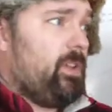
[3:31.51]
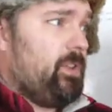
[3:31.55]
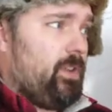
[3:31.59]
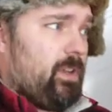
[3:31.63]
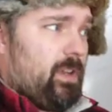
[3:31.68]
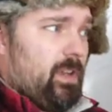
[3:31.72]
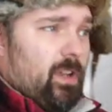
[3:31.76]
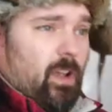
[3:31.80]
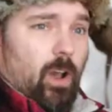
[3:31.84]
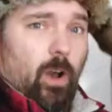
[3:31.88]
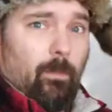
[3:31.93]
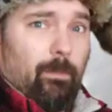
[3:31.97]
You
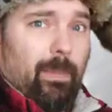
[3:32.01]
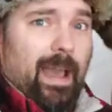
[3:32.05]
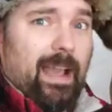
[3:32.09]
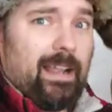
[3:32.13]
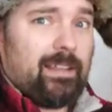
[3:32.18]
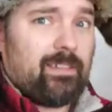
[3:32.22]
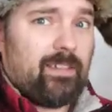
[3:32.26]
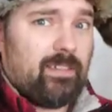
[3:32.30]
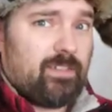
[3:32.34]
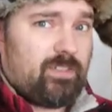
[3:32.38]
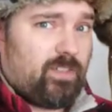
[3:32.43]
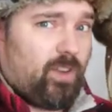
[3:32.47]
can go
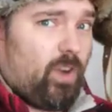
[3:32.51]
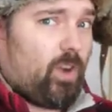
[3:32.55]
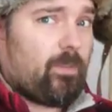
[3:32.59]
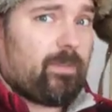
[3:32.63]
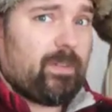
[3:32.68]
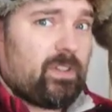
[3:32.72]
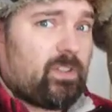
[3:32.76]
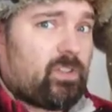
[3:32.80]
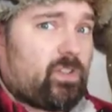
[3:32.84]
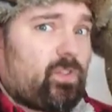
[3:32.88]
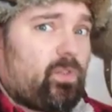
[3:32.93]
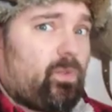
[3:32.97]
back to
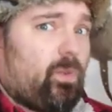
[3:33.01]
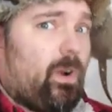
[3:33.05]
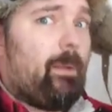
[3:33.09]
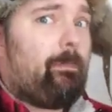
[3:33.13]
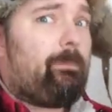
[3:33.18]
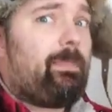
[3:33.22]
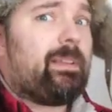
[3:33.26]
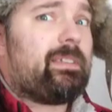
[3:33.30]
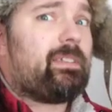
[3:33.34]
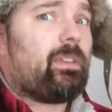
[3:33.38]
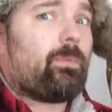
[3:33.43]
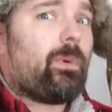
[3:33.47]
serving
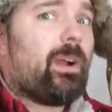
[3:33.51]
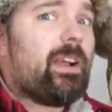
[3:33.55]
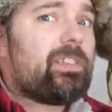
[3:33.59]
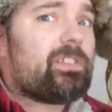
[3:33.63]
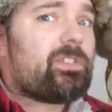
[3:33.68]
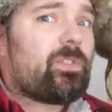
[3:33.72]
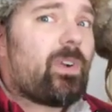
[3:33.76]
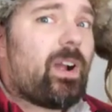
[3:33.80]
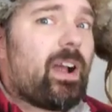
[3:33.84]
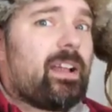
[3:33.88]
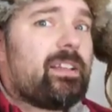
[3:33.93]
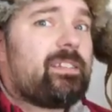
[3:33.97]
shrimp at the
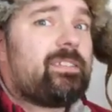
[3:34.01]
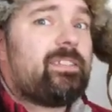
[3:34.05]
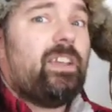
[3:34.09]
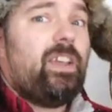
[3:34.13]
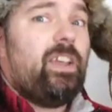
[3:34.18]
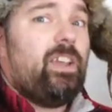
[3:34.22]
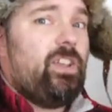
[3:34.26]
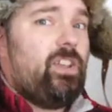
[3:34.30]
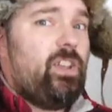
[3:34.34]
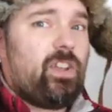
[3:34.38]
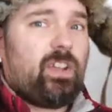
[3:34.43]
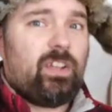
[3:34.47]
restaurants.
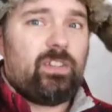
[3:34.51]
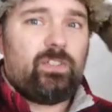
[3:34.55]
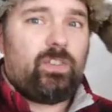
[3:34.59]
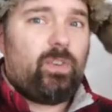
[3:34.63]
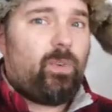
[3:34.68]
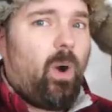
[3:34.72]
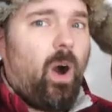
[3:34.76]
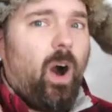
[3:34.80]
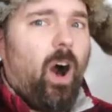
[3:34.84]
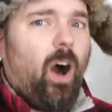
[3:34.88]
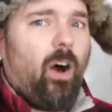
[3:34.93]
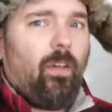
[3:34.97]
You can
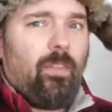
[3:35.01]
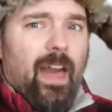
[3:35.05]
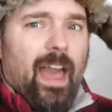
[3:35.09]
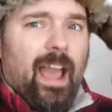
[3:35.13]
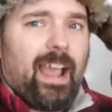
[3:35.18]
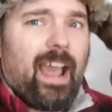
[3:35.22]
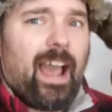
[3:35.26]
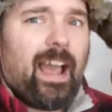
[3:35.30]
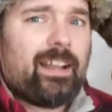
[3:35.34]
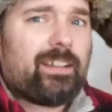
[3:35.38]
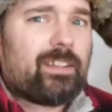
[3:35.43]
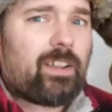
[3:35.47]
do all
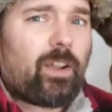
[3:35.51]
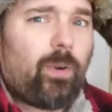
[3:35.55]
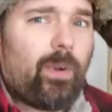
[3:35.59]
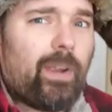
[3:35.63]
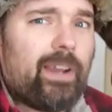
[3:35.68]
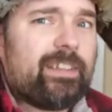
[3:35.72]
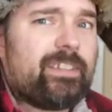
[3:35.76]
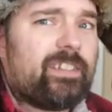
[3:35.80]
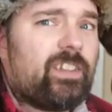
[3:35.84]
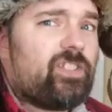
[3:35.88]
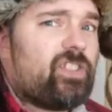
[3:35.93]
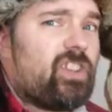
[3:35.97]
that kind of
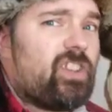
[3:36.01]
crazy